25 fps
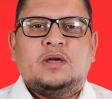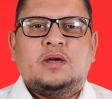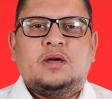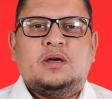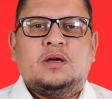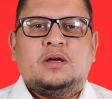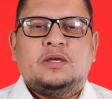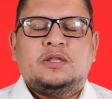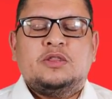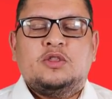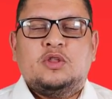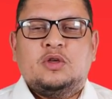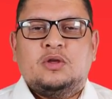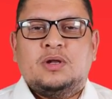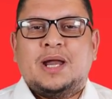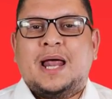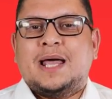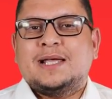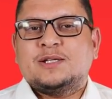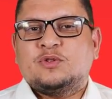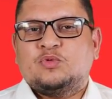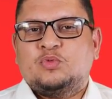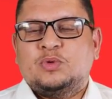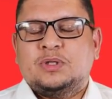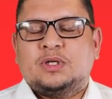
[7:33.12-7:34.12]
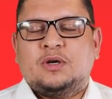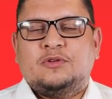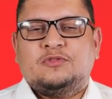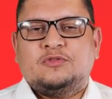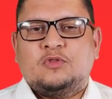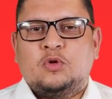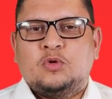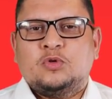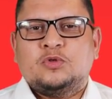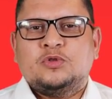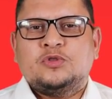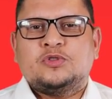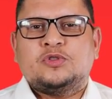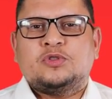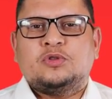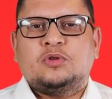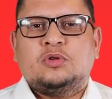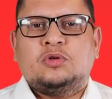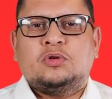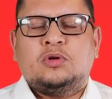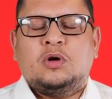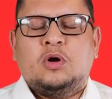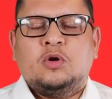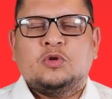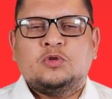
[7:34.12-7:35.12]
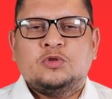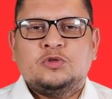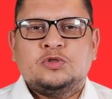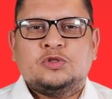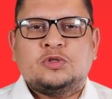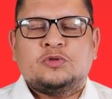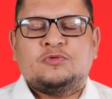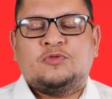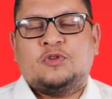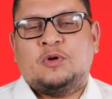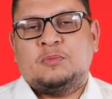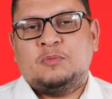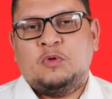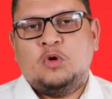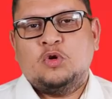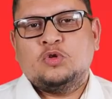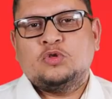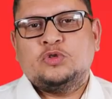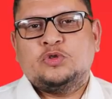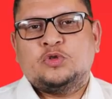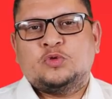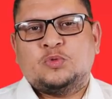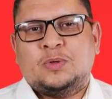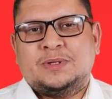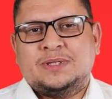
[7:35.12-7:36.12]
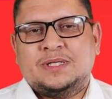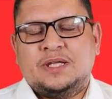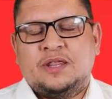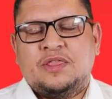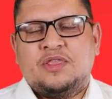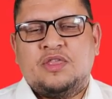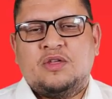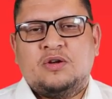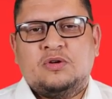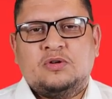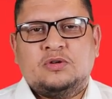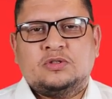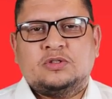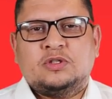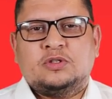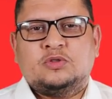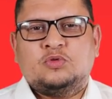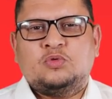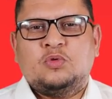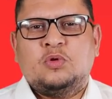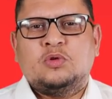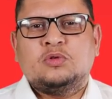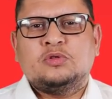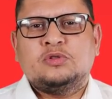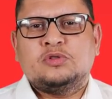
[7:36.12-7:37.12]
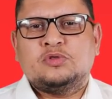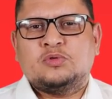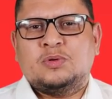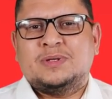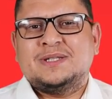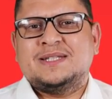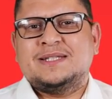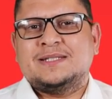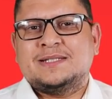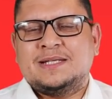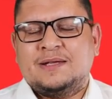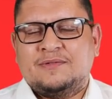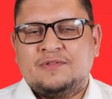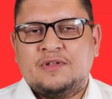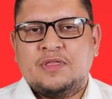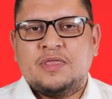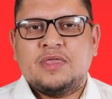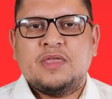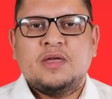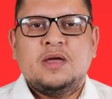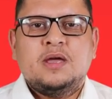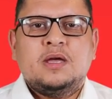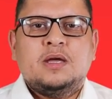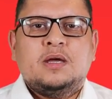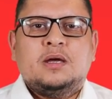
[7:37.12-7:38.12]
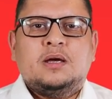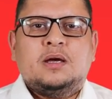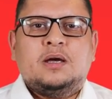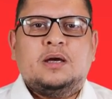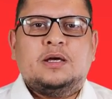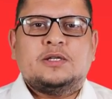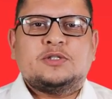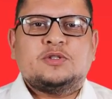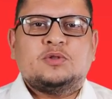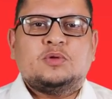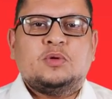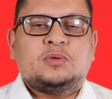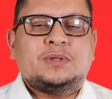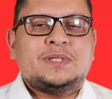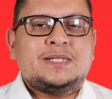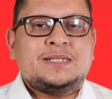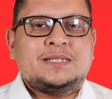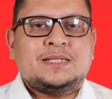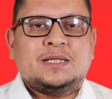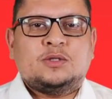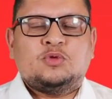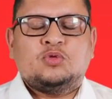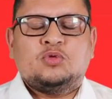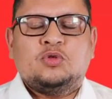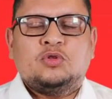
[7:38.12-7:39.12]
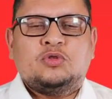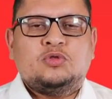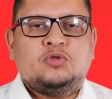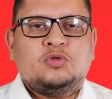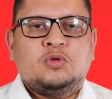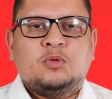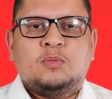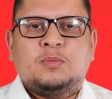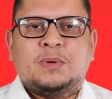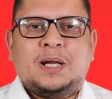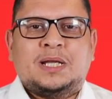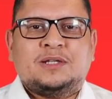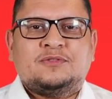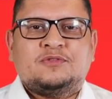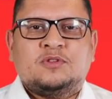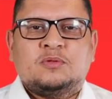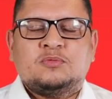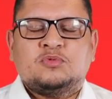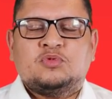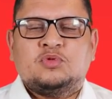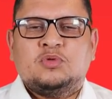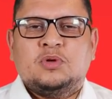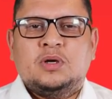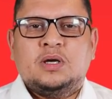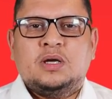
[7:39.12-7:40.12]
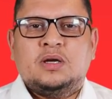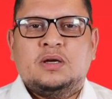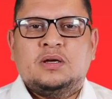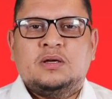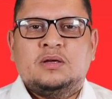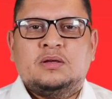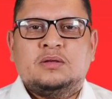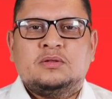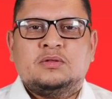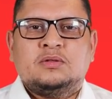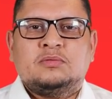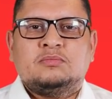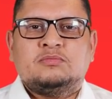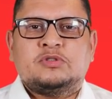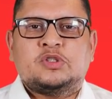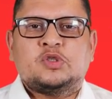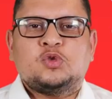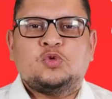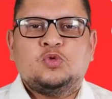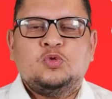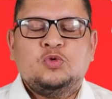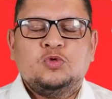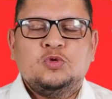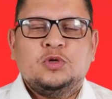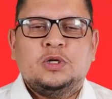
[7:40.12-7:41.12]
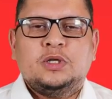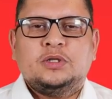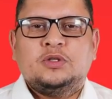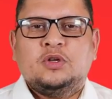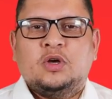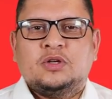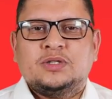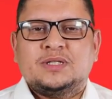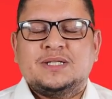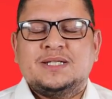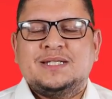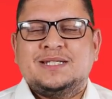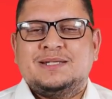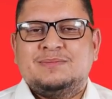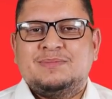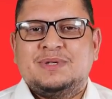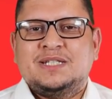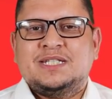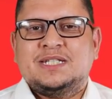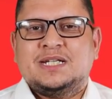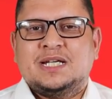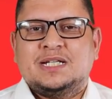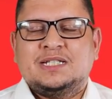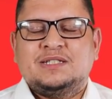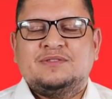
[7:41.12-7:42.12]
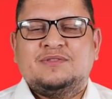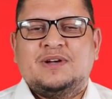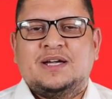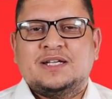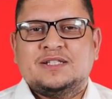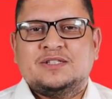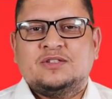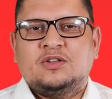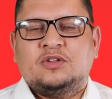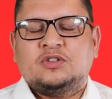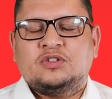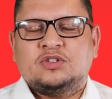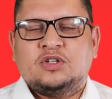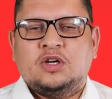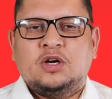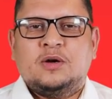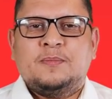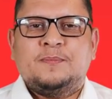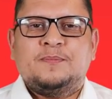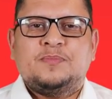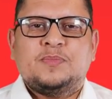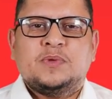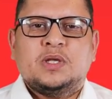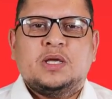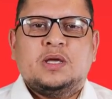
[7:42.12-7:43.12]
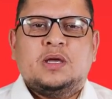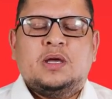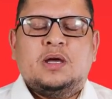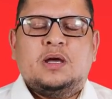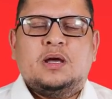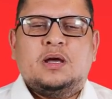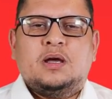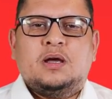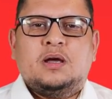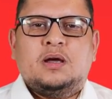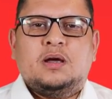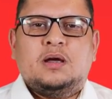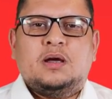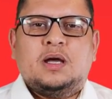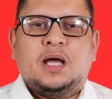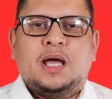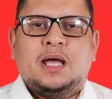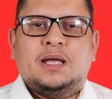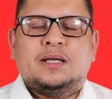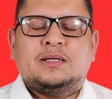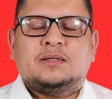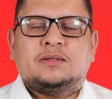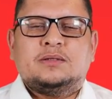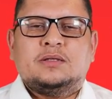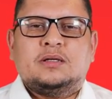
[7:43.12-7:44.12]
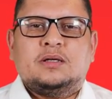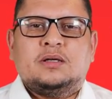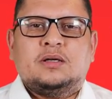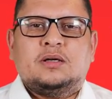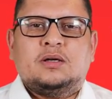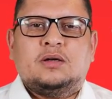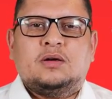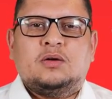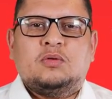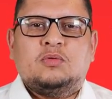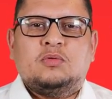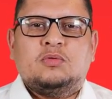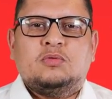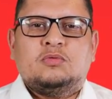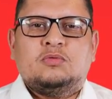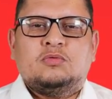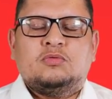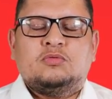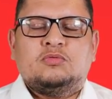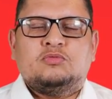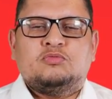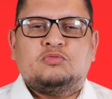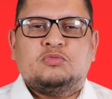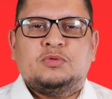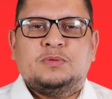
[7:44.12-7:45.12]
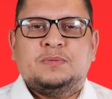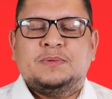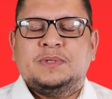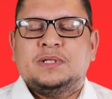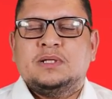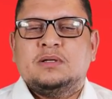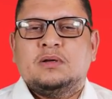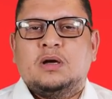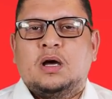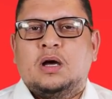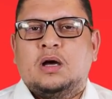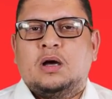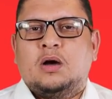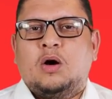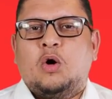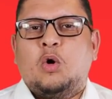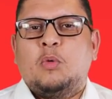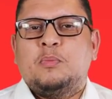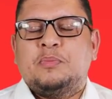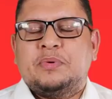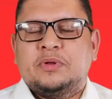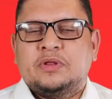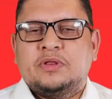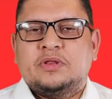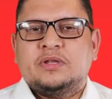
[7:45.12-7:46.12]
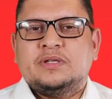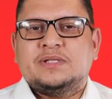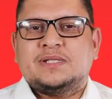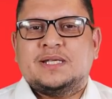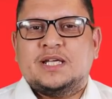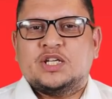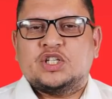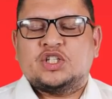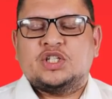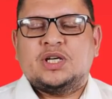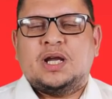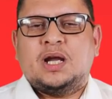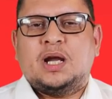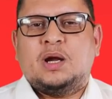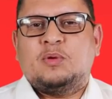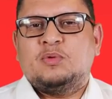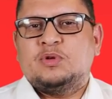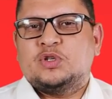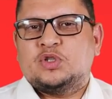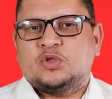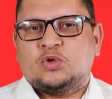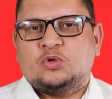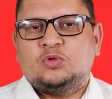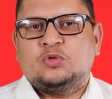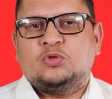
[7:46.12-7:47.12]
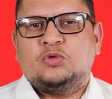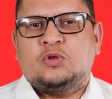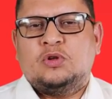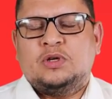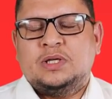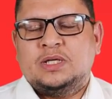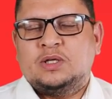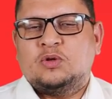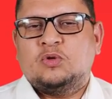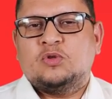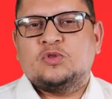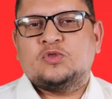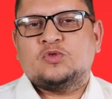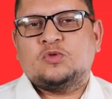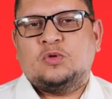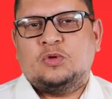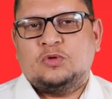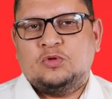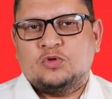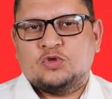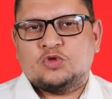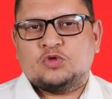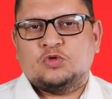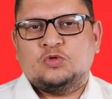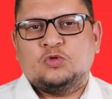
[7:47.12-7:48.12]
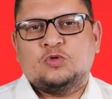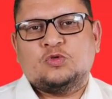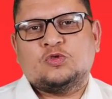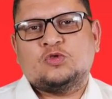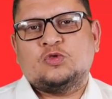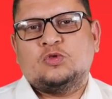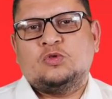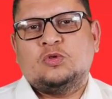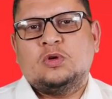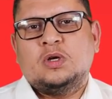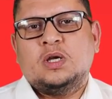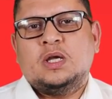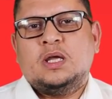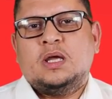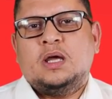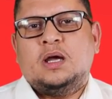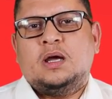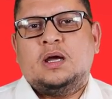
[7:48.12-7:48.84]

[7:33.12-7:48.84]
uh, in the last week of August, so August from August 23rd to August 27th. Uh, so don't hesitate to go to the platform to um, school.easymedicaldevice.com uh, and uh, we will uh, open the session and I will show you the link also on the show notes. So